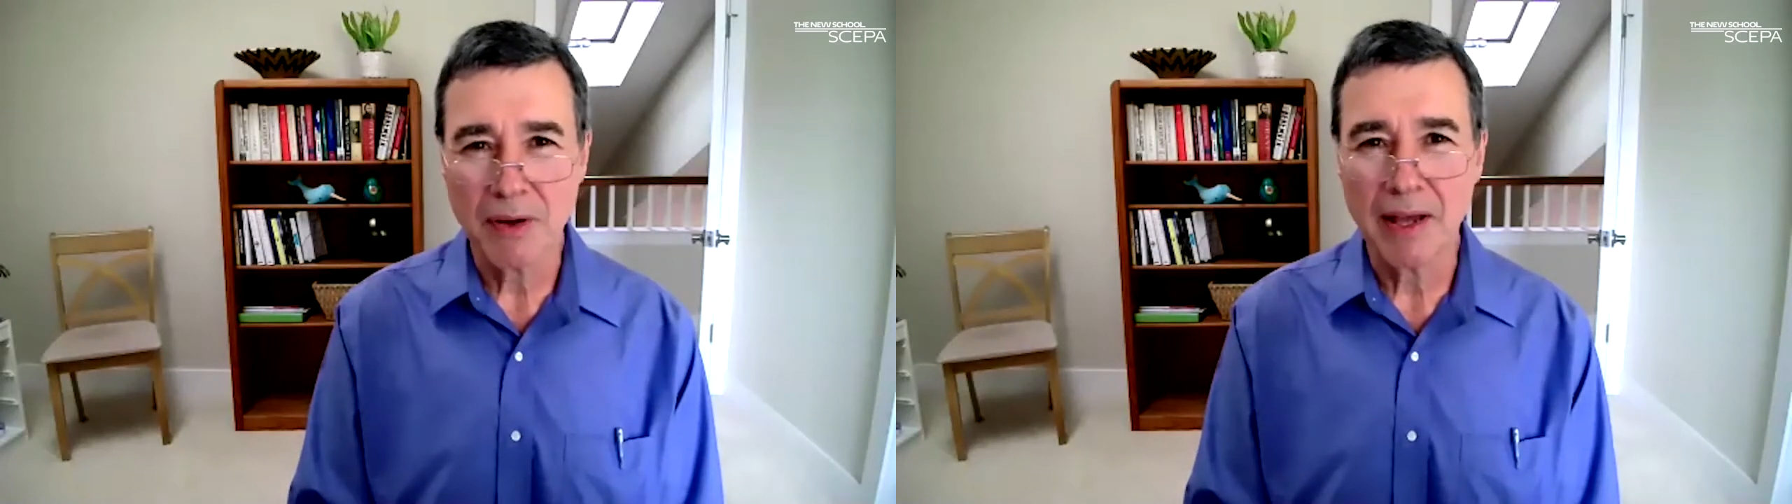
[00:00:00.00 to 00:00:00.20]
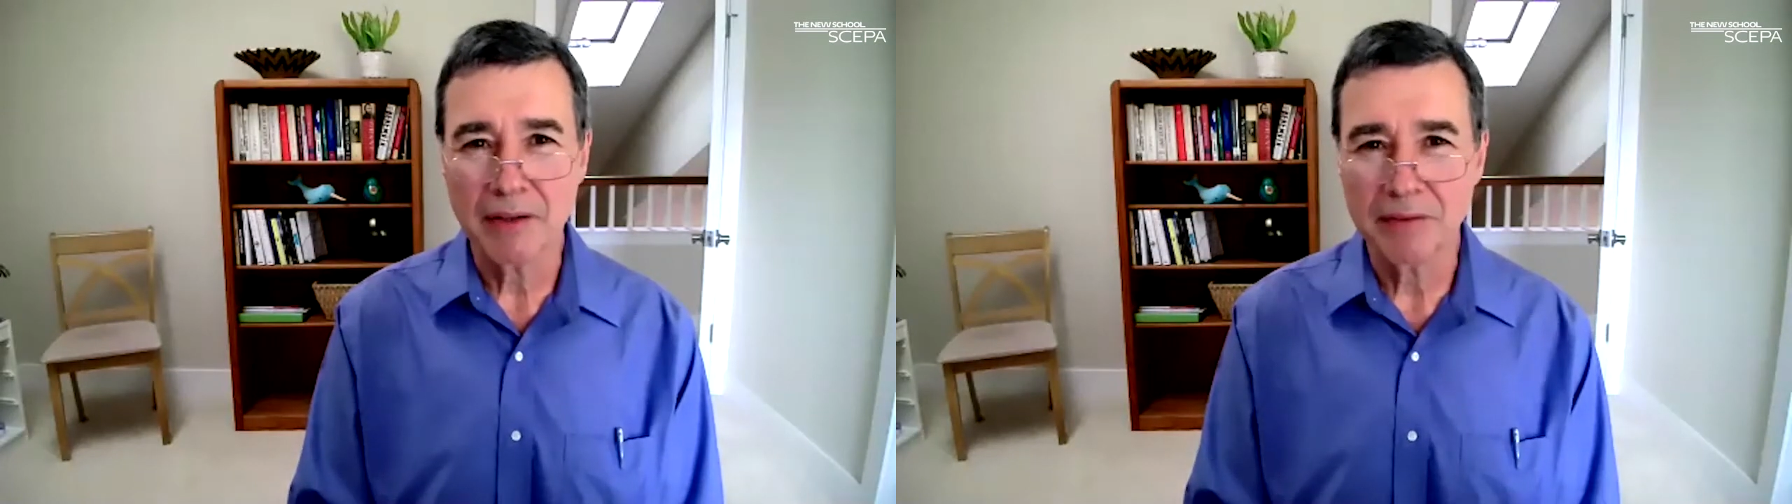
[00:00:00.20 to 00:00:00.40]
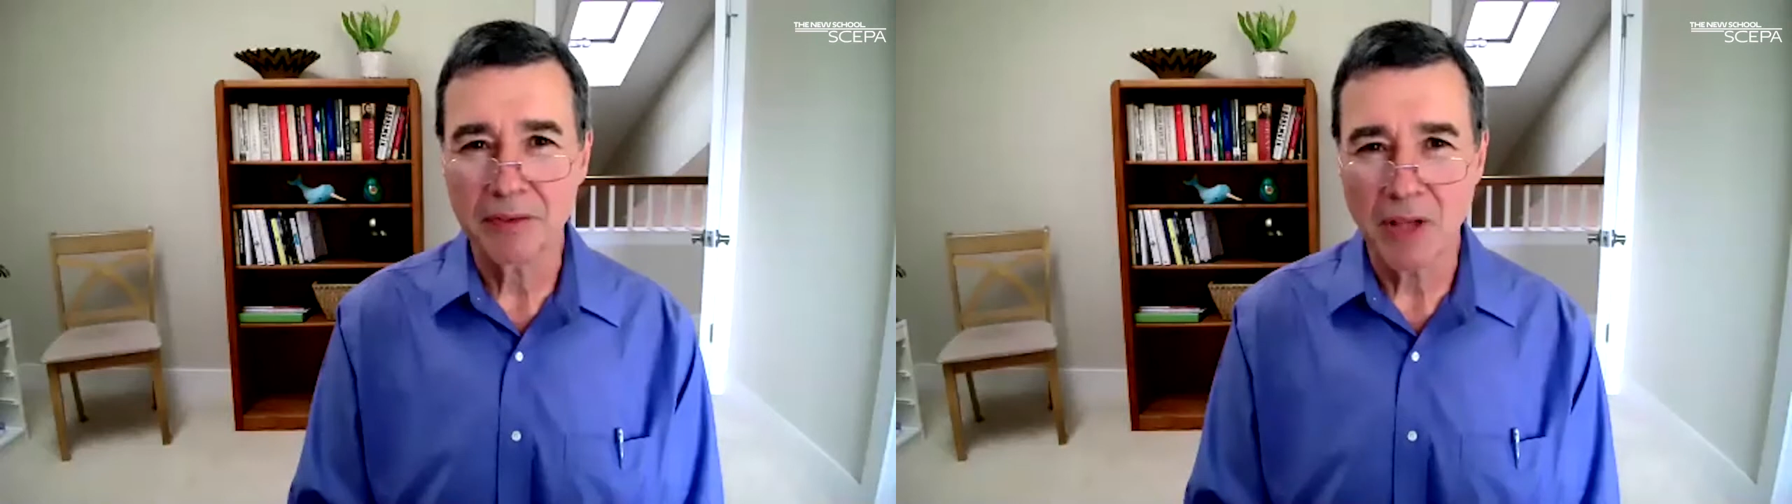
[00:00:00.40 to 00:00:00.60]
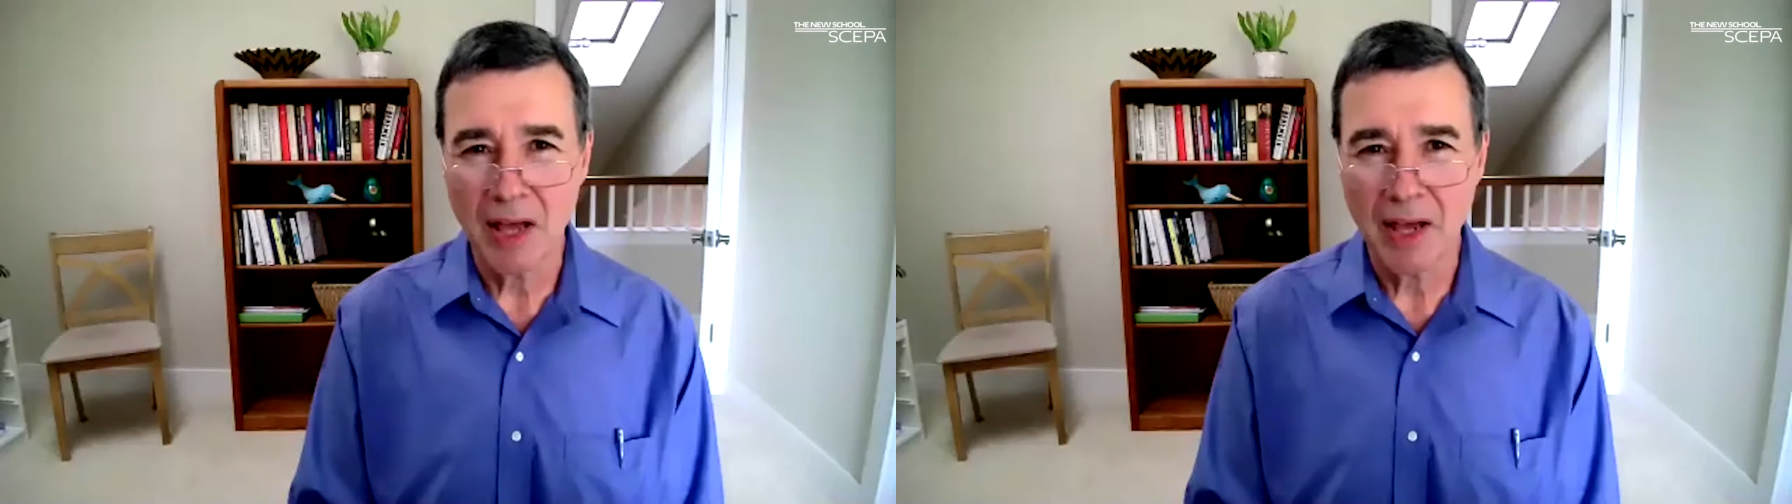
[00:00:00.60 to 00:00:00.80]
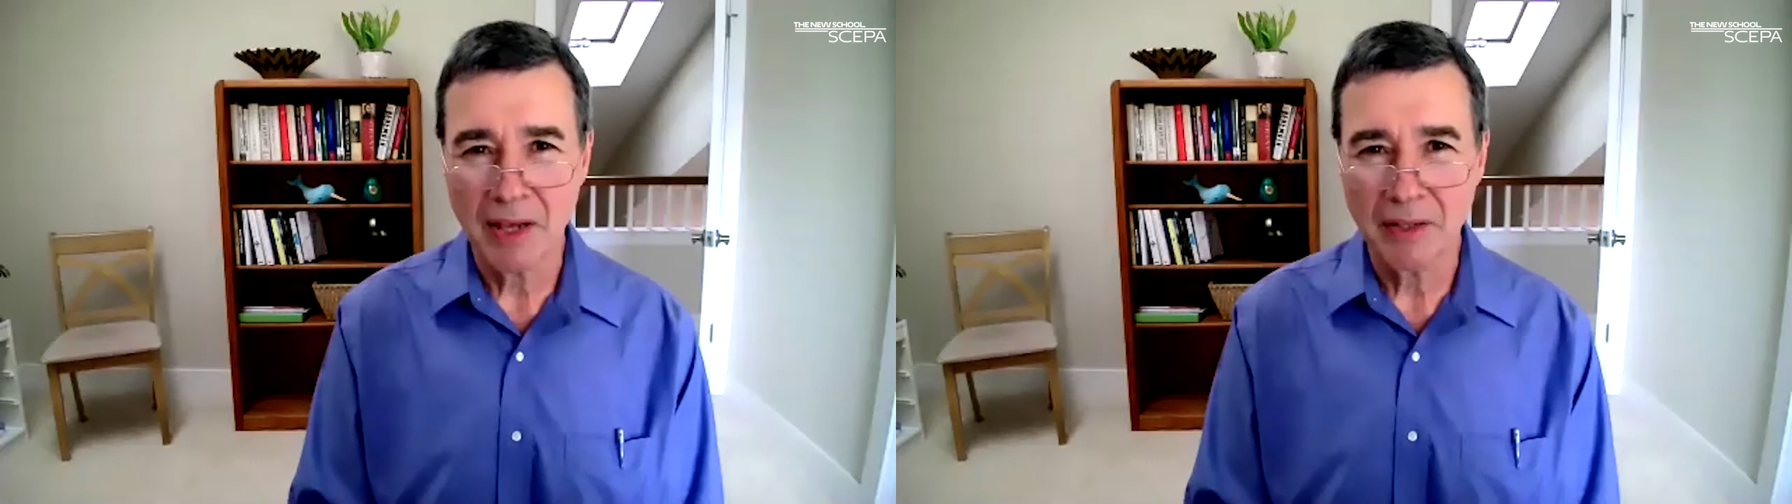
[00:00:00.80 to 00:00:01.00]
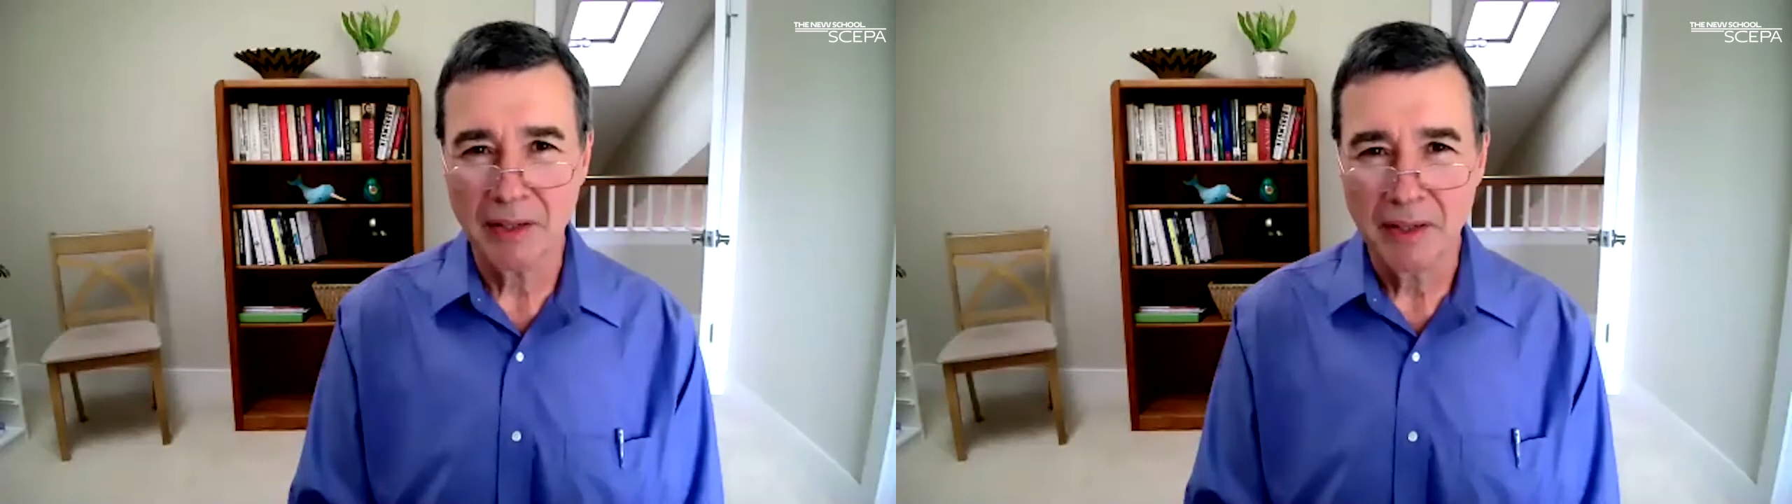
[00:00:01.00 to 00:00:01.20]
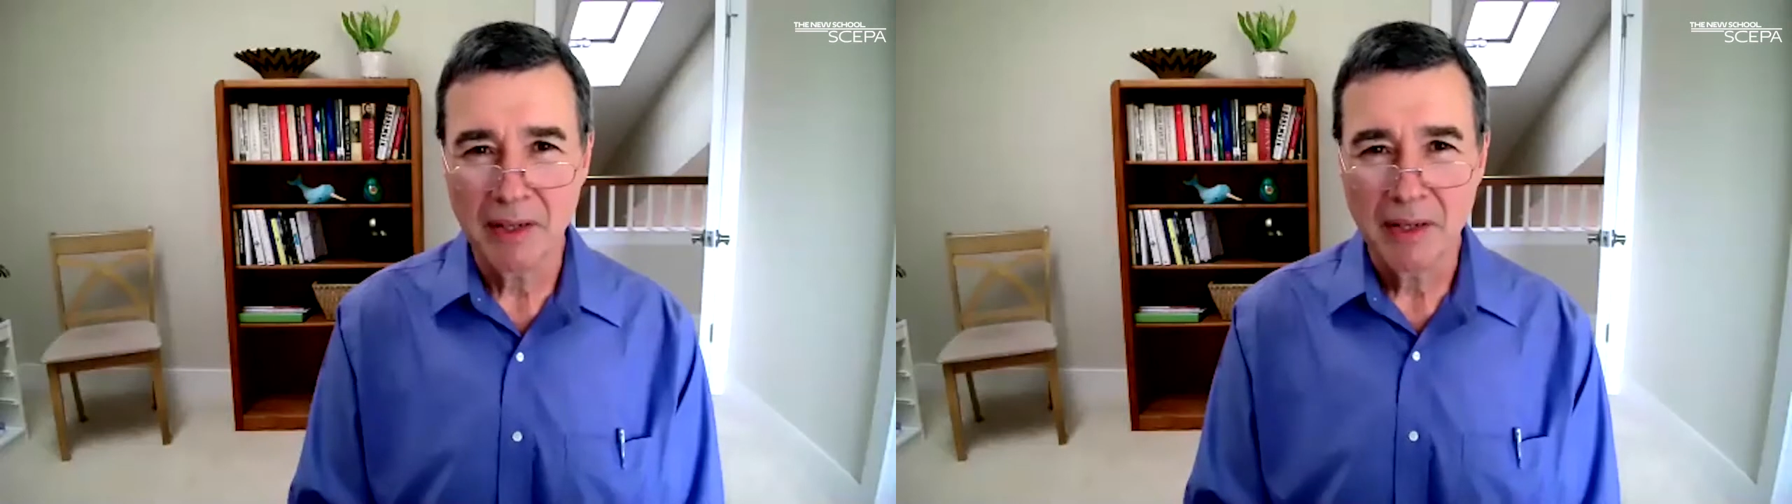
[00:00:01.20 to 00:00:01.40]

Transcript: out of line